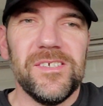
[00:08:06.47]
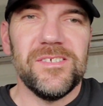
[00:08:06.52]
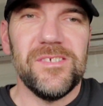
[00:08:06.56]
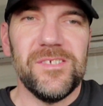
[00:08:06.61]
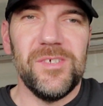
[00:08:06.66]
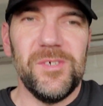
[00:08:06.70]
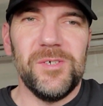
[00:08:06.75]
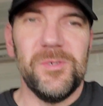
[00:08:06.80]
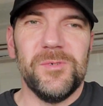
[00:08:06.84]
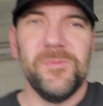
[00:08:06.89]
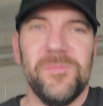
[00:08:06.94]

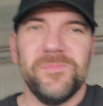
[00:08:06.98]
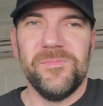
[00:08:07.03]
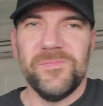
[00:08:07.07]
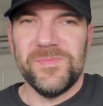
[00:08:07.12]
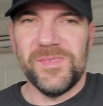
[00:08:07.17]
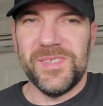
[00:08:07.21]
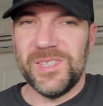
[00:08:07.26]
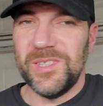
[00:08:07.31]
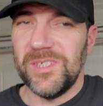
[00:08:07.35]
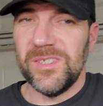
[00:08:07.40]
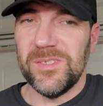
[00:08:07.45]
So
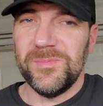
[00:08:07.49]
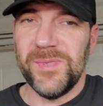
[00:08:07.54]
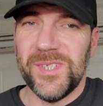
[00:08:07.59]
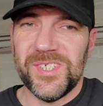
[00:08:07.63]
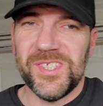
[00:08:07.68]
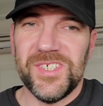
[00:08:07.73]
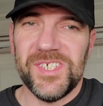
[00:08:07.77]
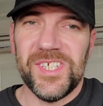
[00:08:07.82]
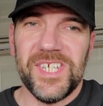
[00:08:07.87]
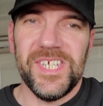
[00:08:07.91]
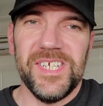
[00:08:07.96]
learn as much
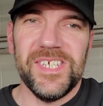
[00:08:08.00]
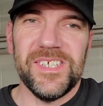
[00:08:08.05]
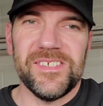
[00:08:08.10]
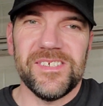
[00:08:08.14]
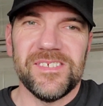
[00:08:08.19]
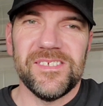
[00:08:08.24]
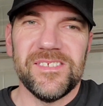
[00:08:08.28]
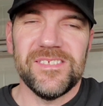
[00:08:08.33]
as you can.